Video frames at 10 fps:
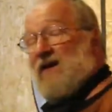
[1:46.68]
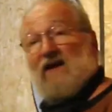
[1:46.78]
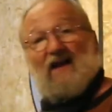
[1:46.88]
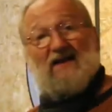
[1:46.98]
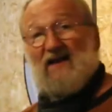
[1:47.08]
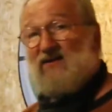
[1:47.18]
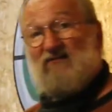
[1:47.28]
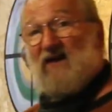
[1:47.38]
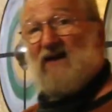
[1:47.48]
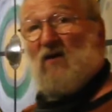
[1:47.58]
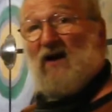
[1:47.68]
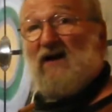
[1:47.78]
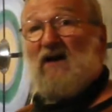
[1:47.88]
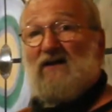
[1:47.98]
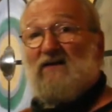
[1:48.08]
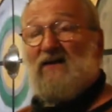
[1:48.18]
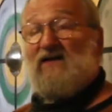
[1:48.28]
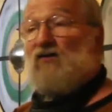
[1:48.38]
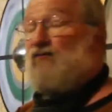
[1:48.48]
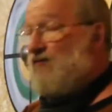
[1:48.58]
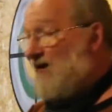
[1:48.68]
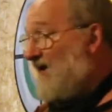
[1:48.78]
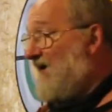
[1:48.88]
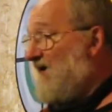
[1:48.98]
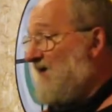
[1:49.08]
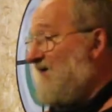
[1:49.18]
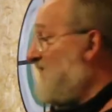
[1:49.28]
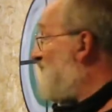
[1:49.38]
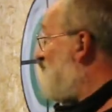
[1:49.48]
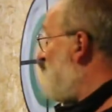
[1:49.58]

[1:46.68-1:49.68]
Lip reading: it is really quite nice. It's a really nice